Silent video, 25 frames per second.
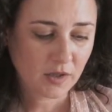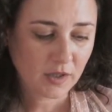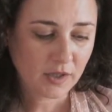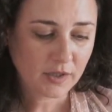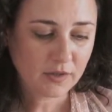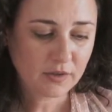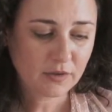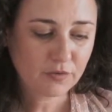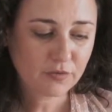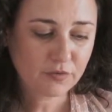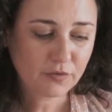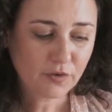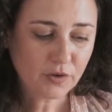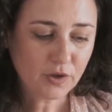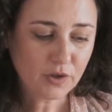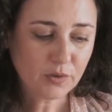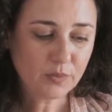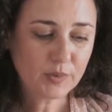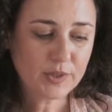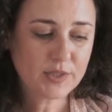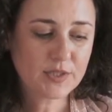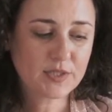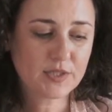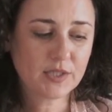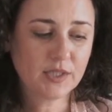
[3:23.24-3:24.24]
In the 4
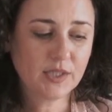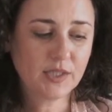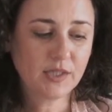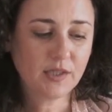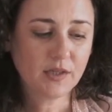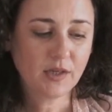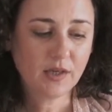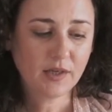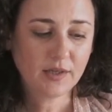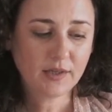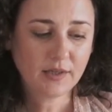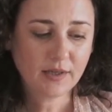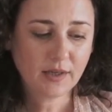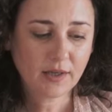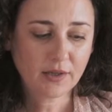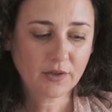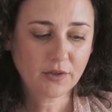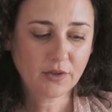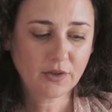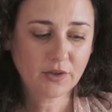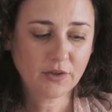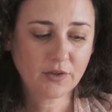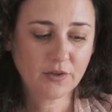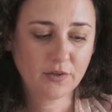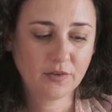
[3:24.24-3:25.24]
we see
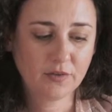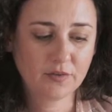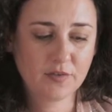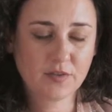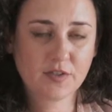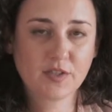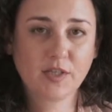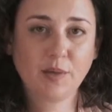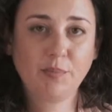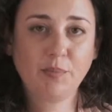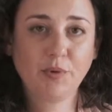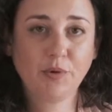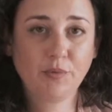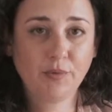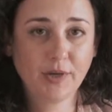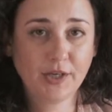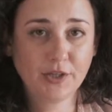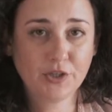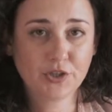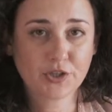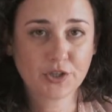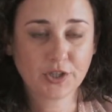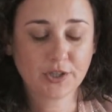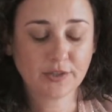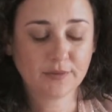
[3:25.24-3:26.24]
another
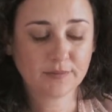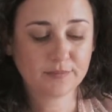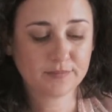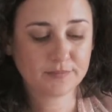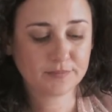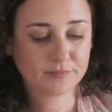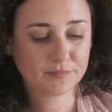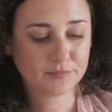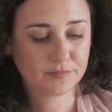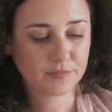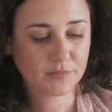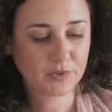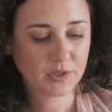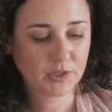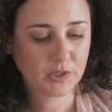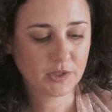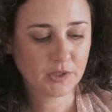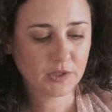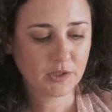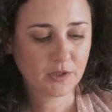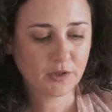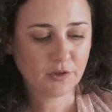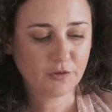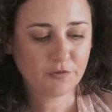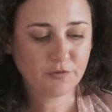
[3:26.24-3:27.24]
separation.
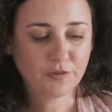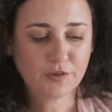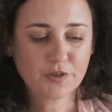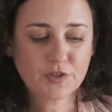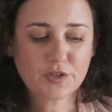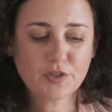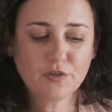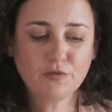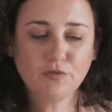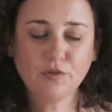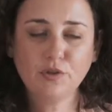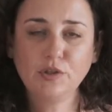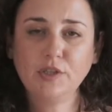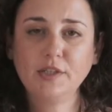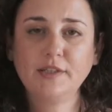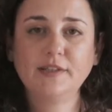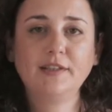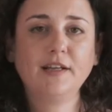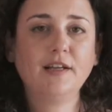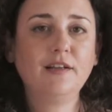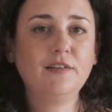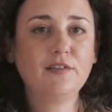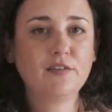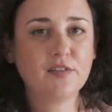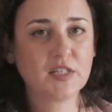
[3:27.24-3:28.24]
First of all, it
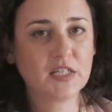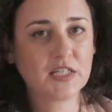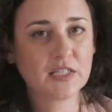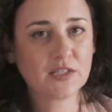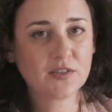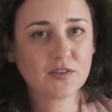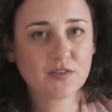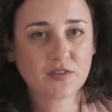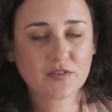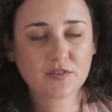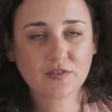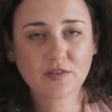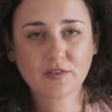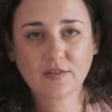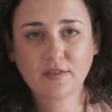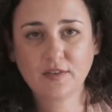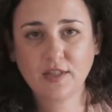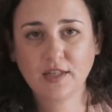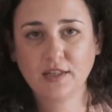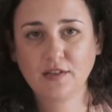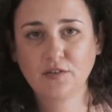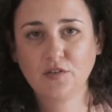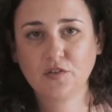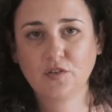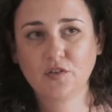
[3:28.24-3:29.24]
tells us
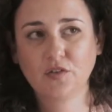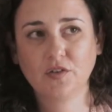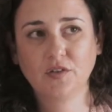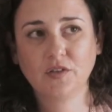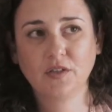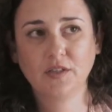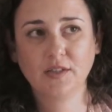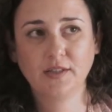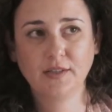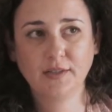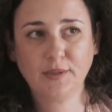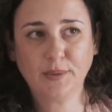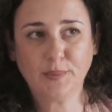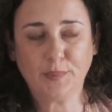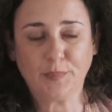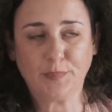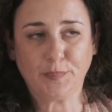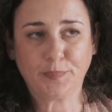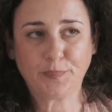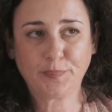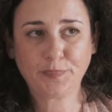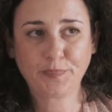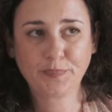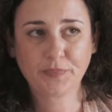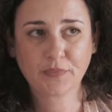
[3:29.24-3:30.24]
that
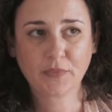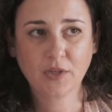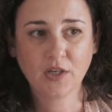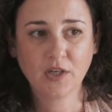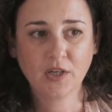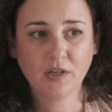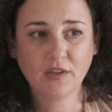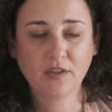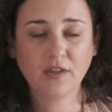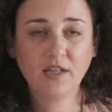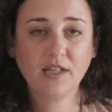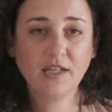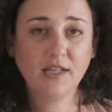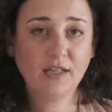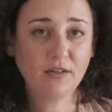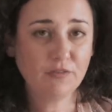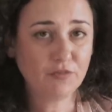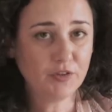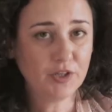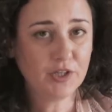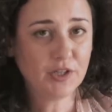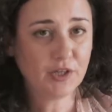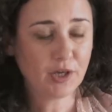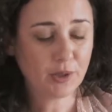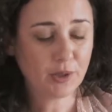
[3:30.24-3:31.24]
the even